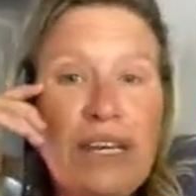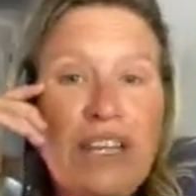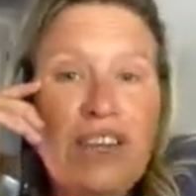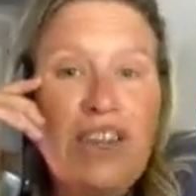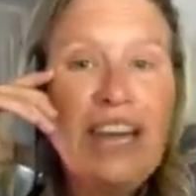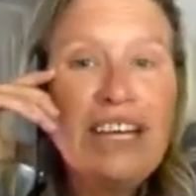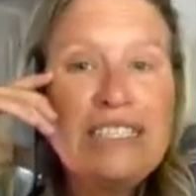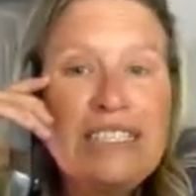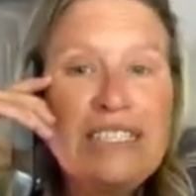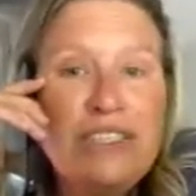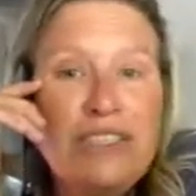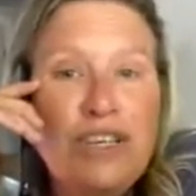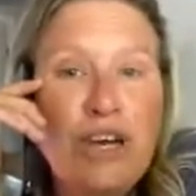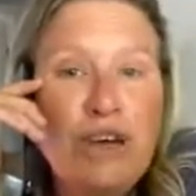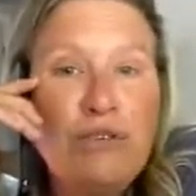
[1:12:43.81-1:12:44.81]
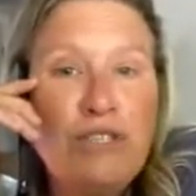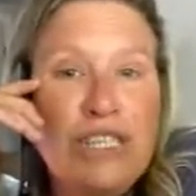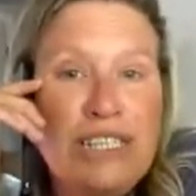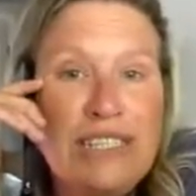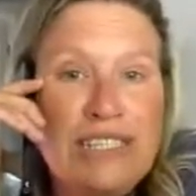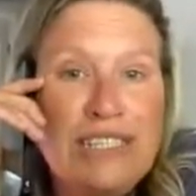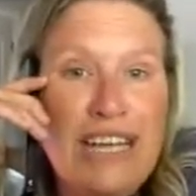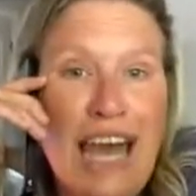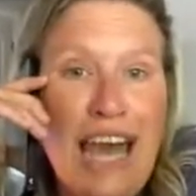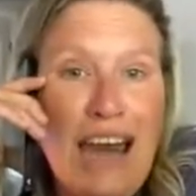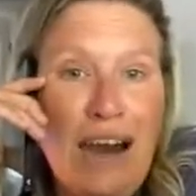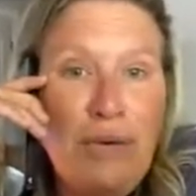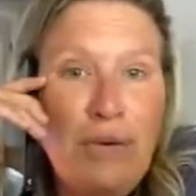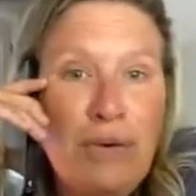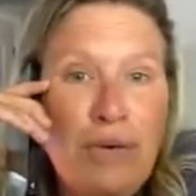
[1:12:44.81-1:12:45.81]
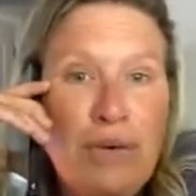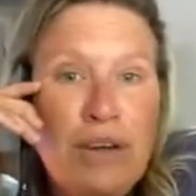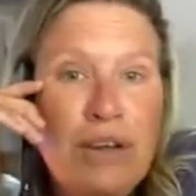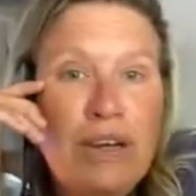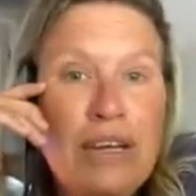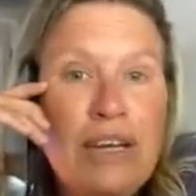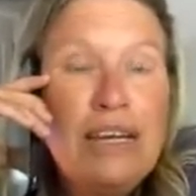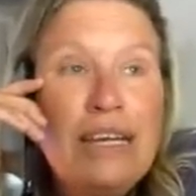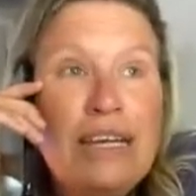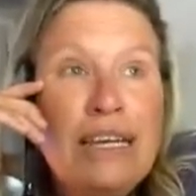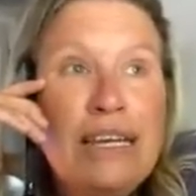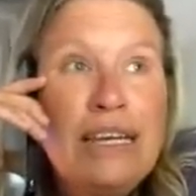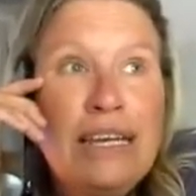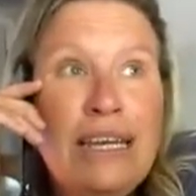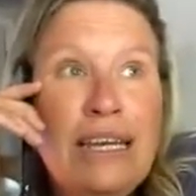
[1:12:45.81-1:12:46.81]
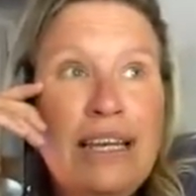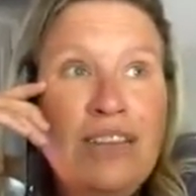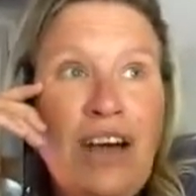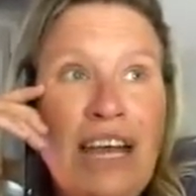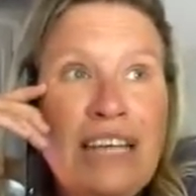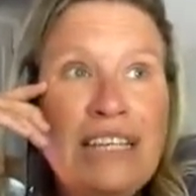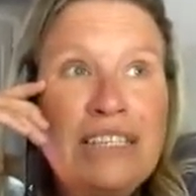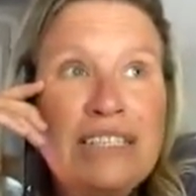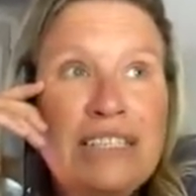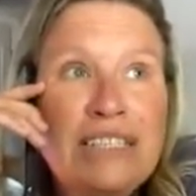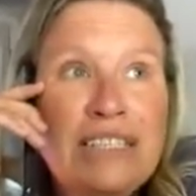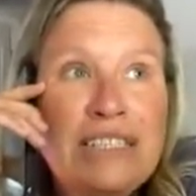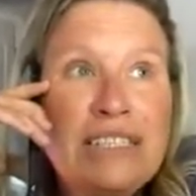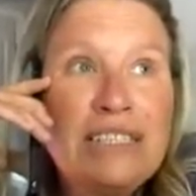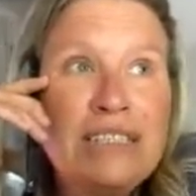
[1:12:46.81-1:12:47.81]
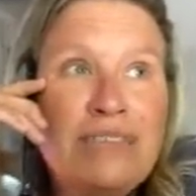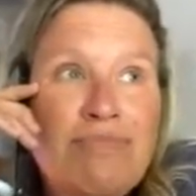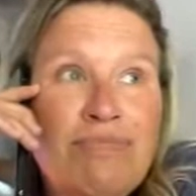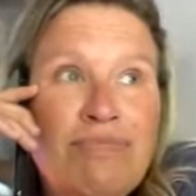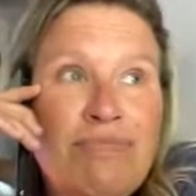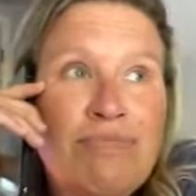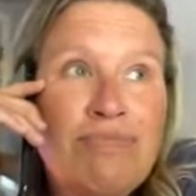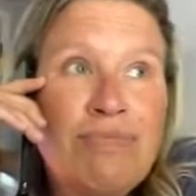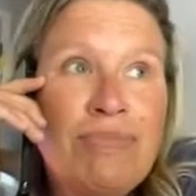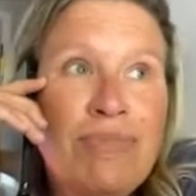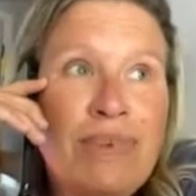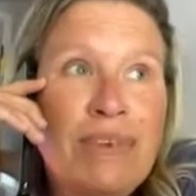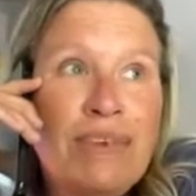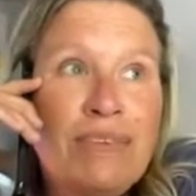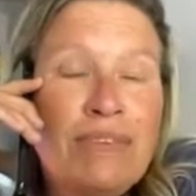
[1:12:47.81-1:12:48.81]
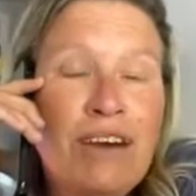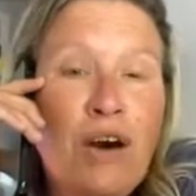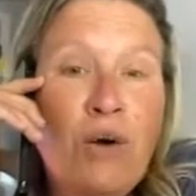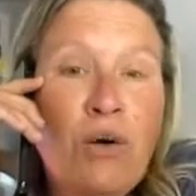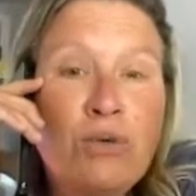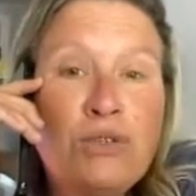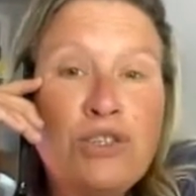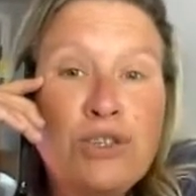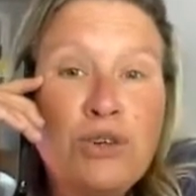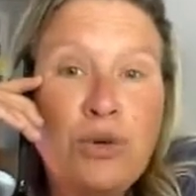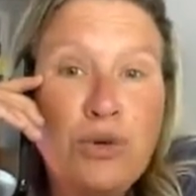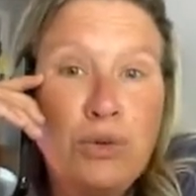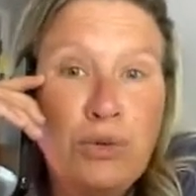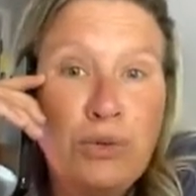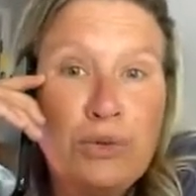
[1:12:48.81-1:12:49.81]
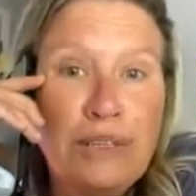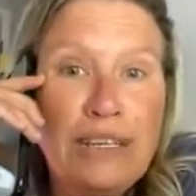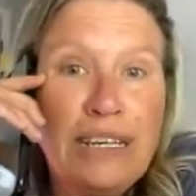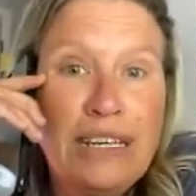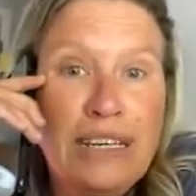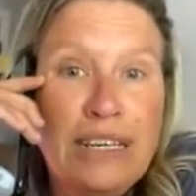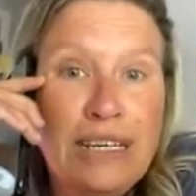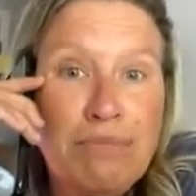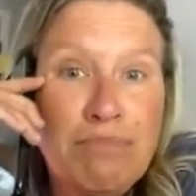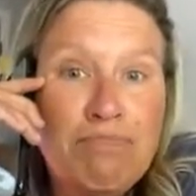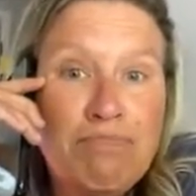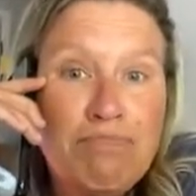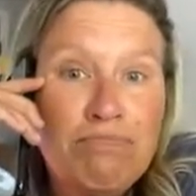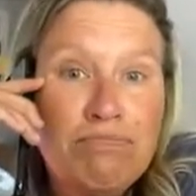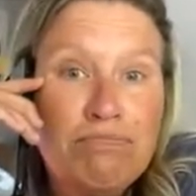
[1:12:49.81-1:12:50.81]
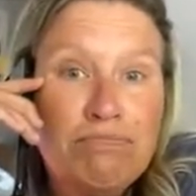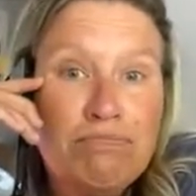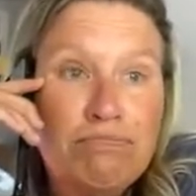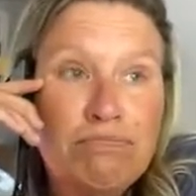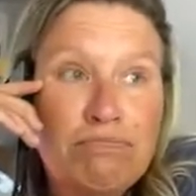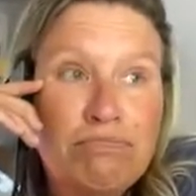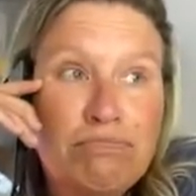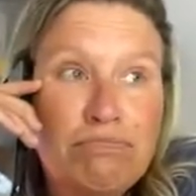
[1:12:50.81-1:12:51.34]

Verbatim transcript: He likes his coaching style. He likes the old school in him. Yeah.